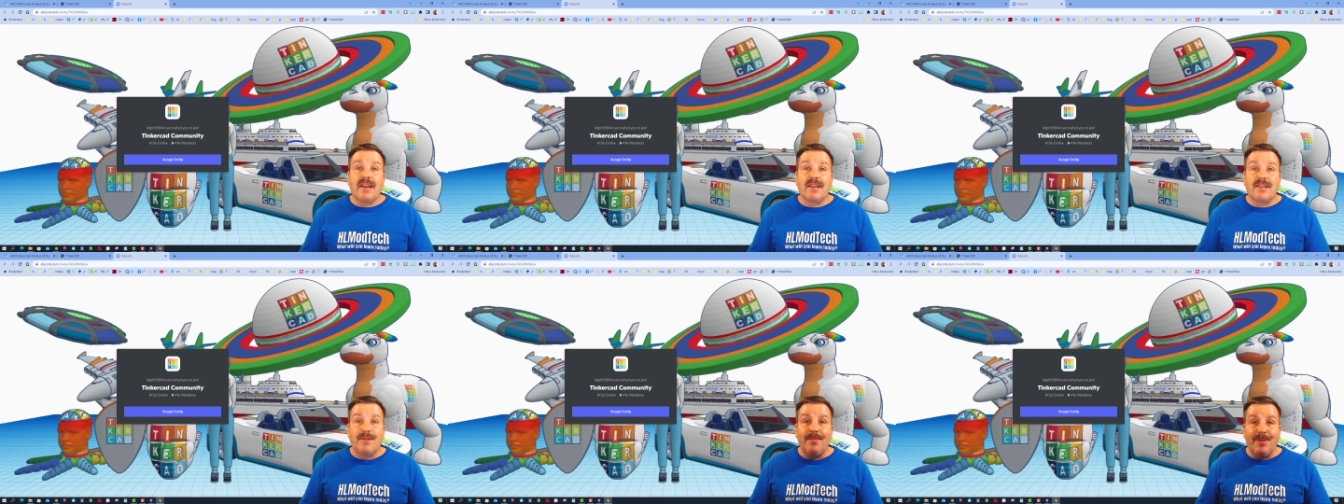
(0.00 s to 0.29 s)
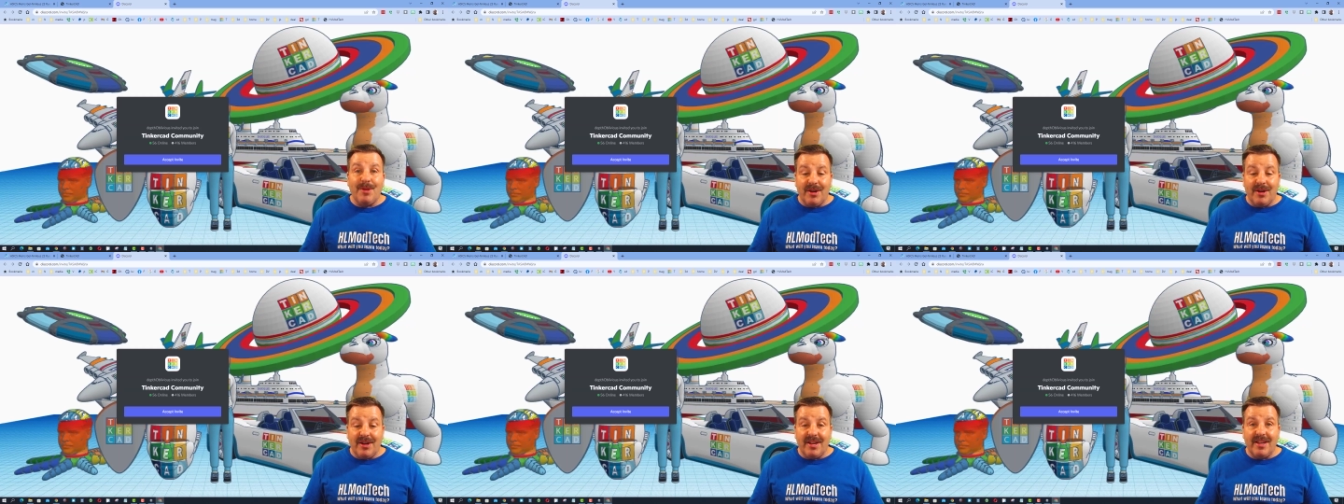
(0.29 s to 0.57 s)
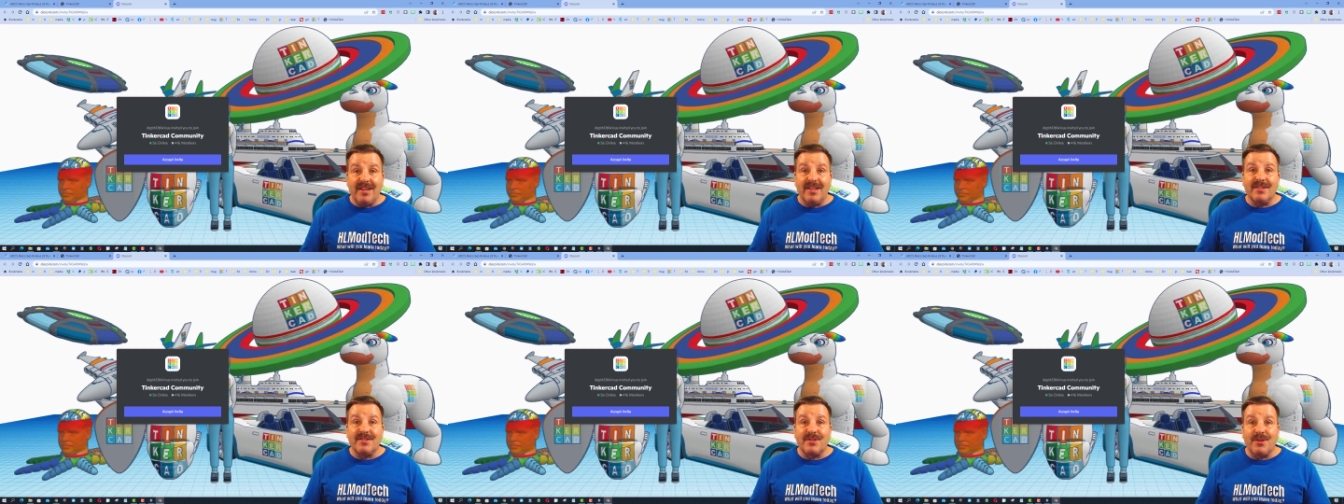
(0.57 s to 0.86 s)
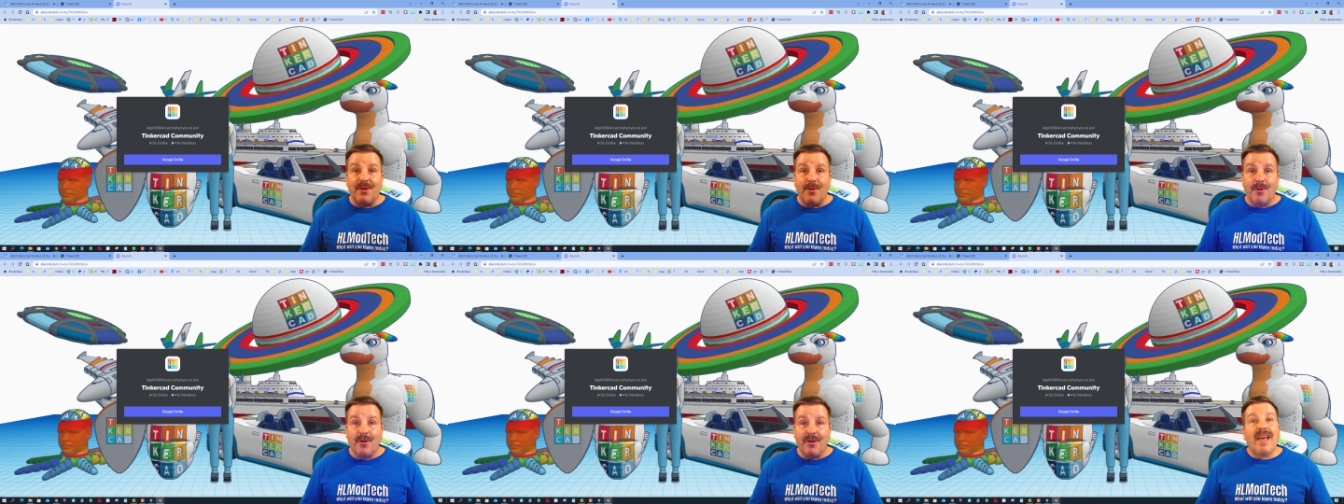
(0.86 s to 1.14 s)
Community
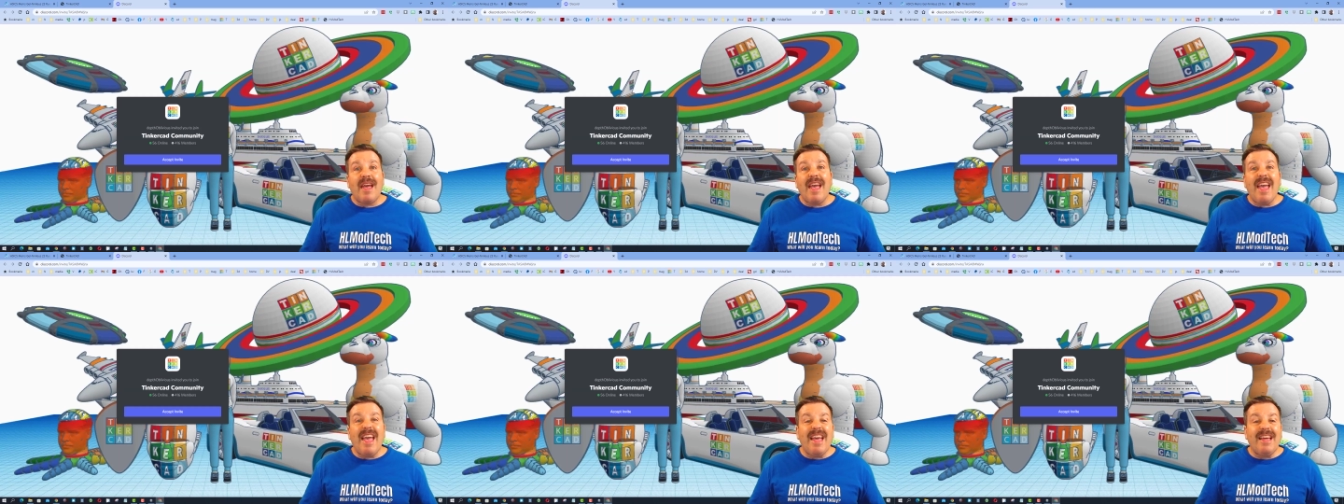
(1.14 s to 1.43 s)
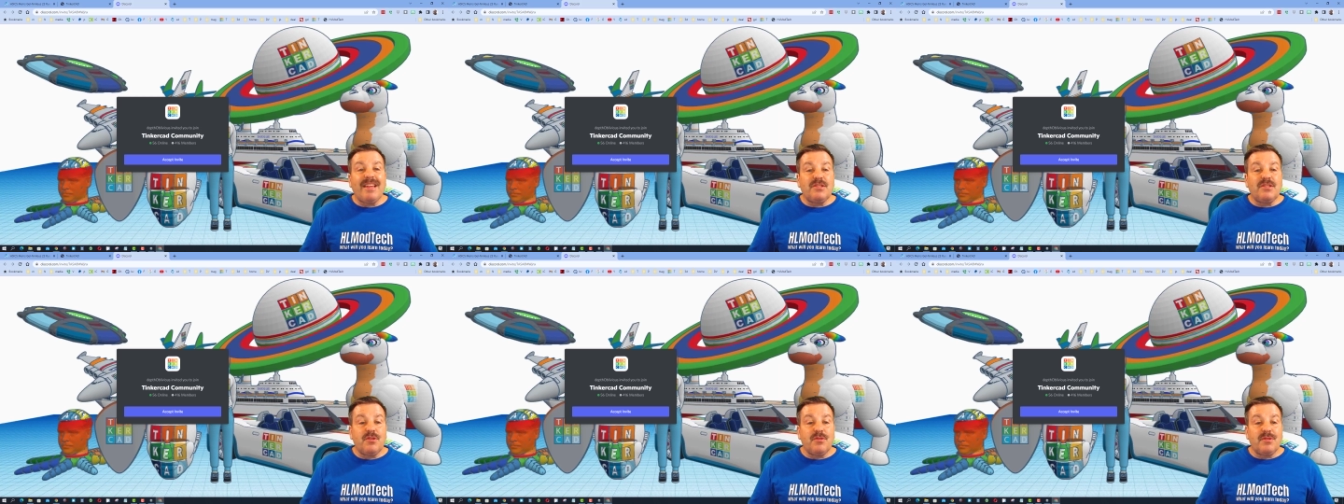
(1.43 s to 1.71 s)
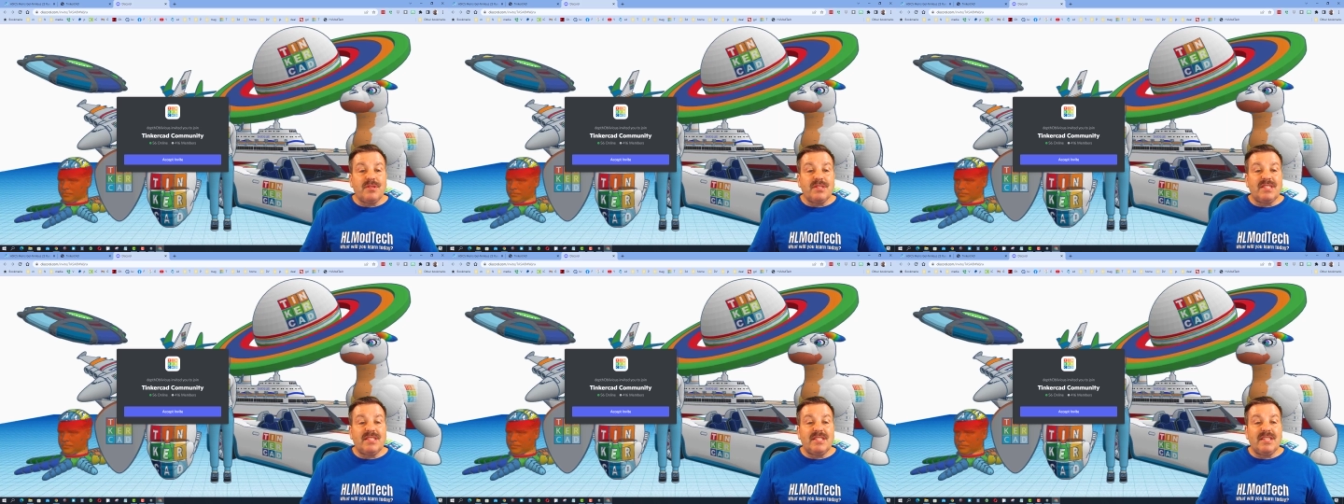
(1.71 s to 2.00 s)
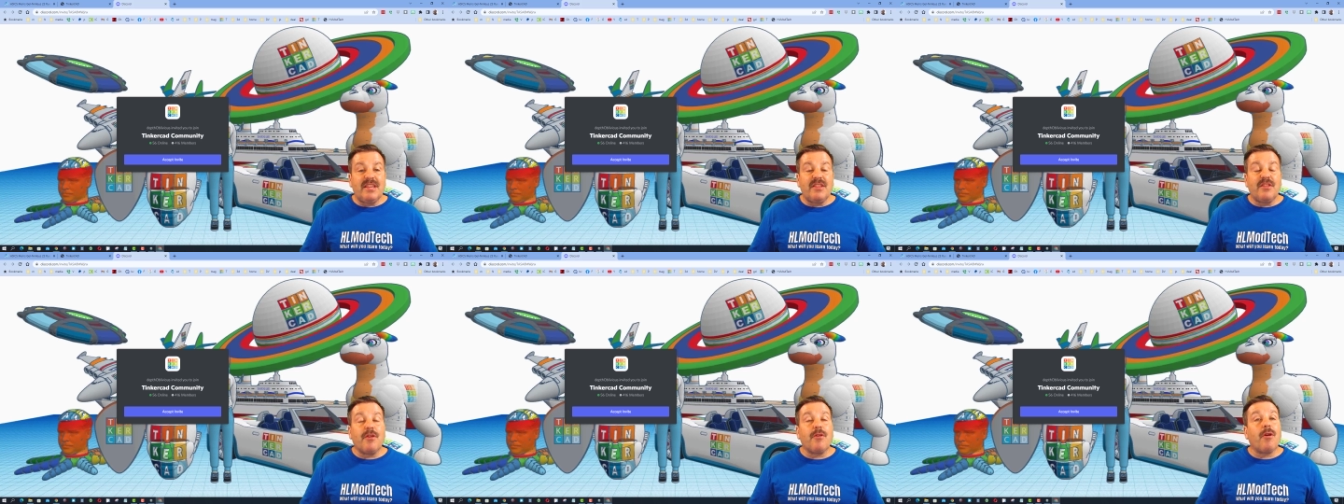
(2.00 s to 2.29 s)
Discord. As you can
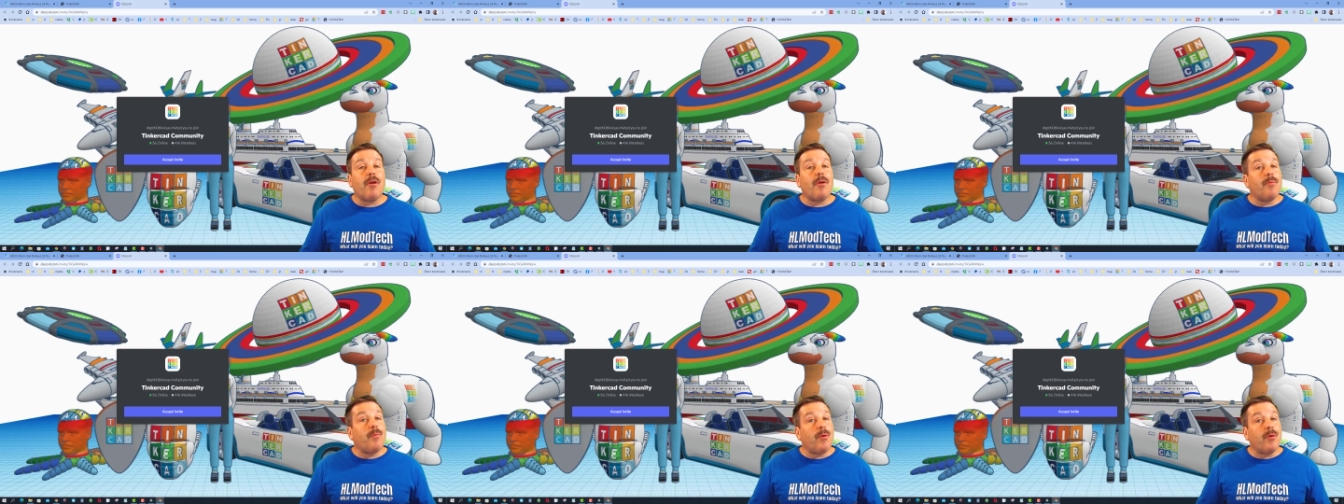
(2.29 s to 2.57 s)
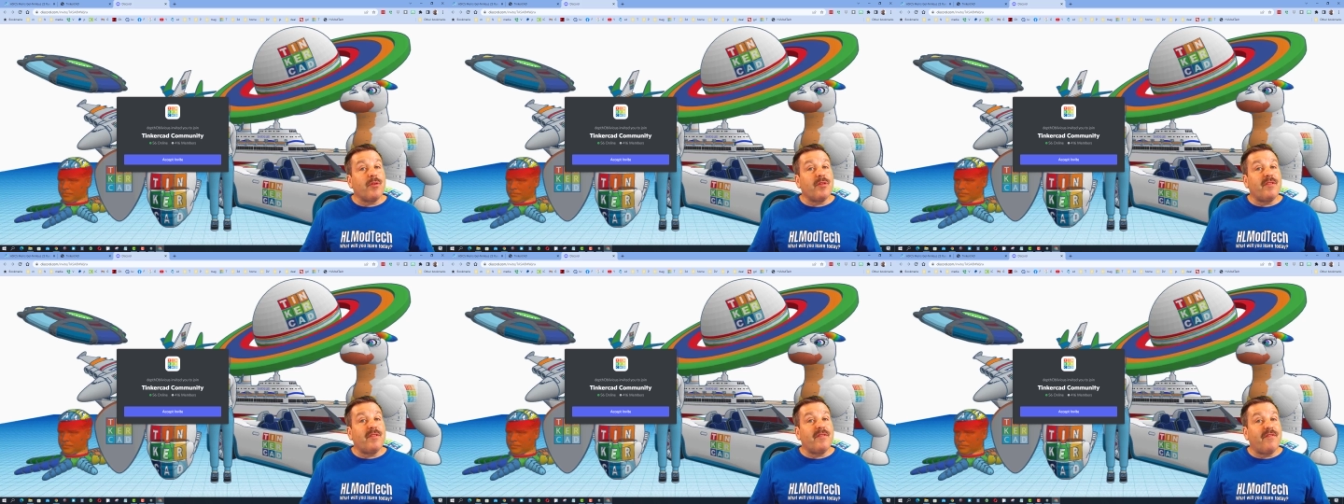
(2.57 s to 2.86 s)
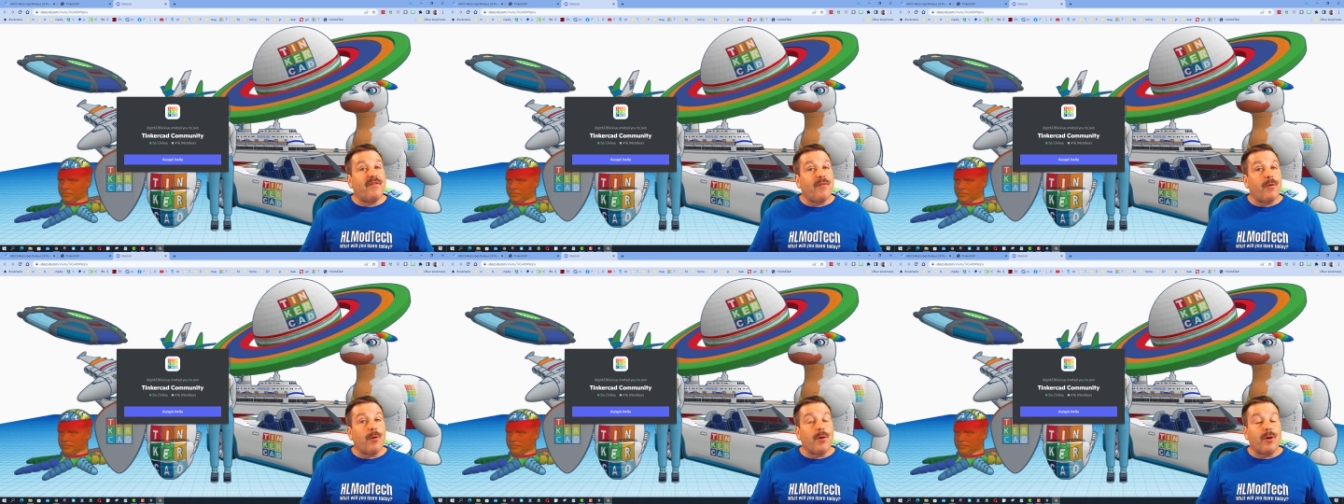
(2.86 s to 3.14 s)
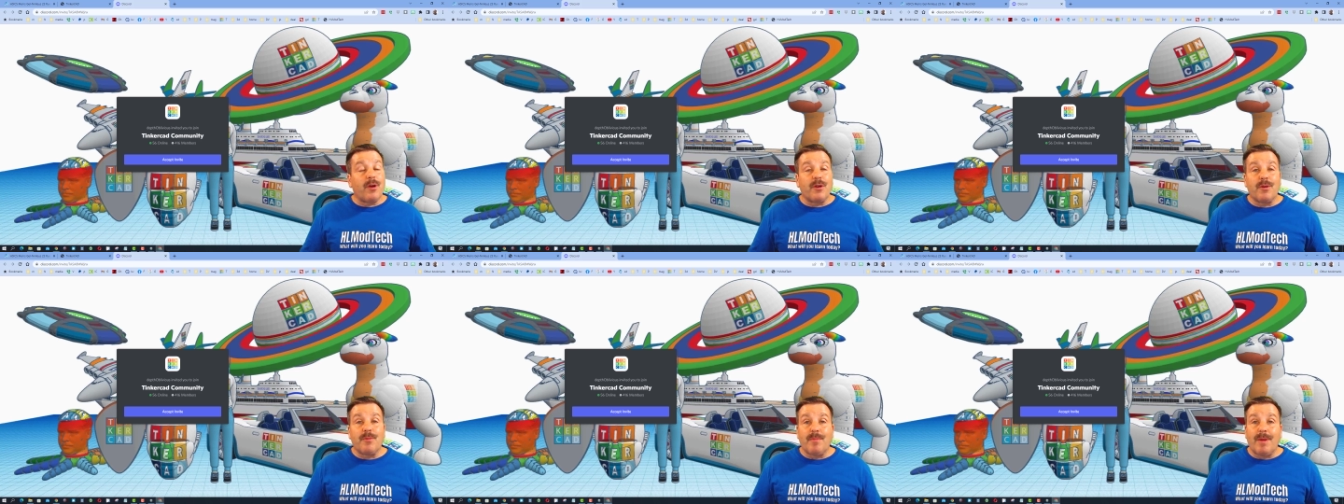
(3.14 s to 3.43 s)
see, there are more than
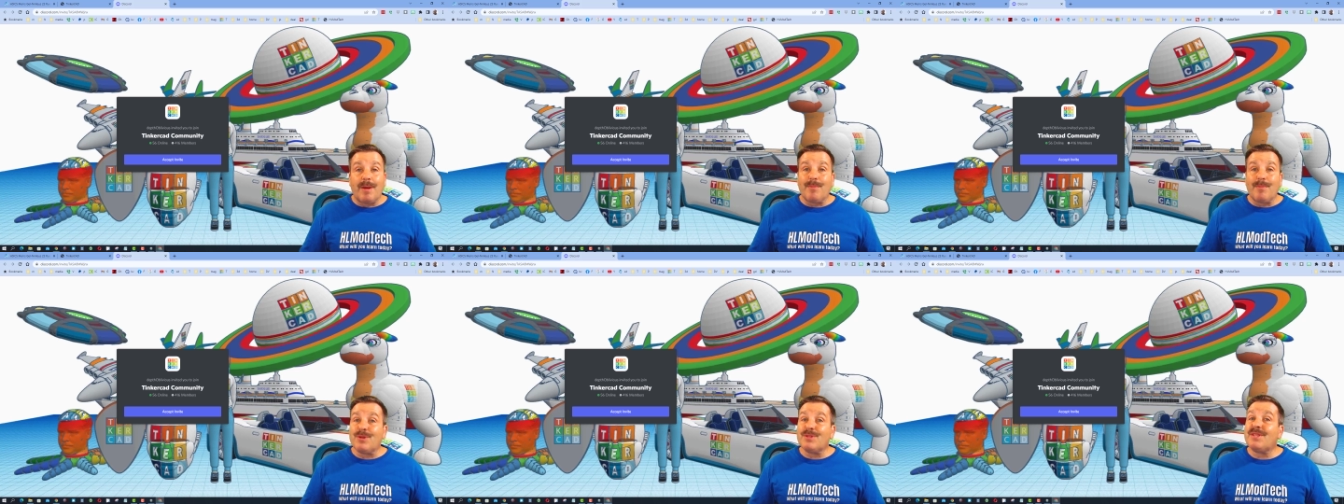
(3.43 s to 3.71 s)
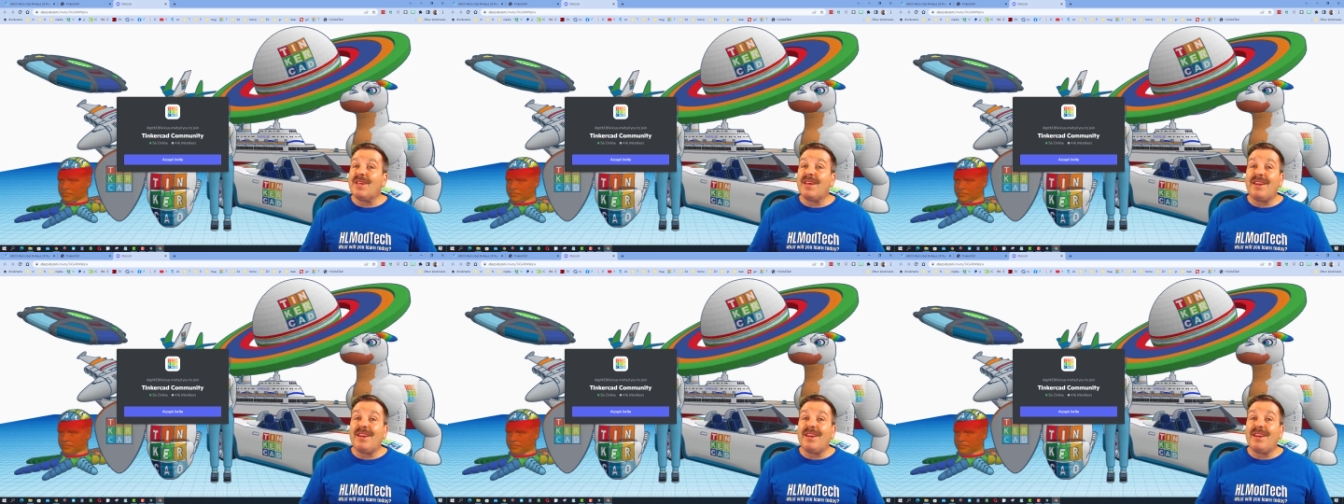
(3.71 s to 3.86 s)
400 members,